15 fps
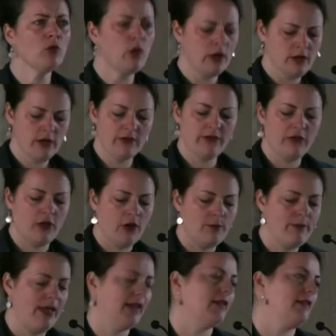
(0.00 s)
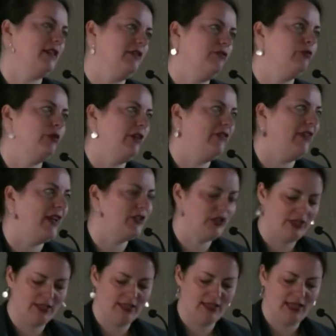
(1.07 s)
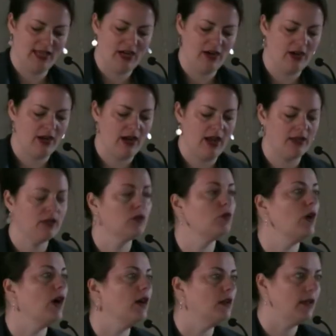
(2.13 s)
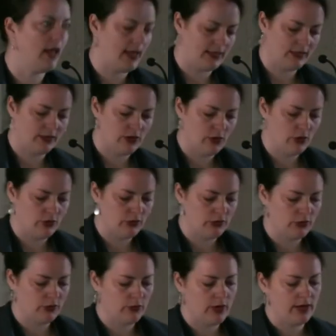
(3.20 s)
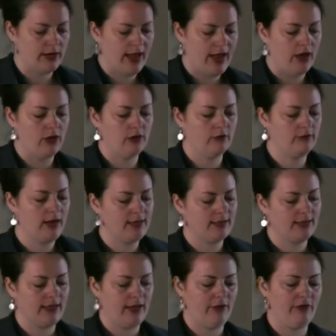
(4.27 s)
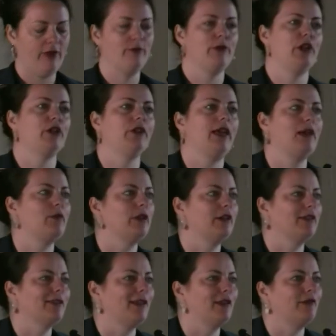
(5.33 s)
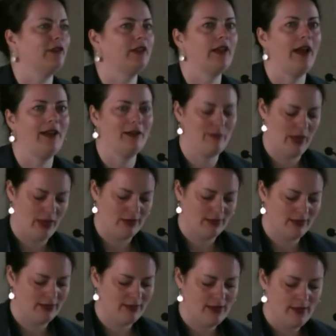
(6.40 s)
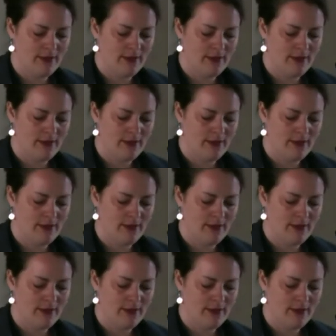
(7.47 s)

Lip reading: a wonderful mix of professions here, as well as those who are now resting from their labors in retirement.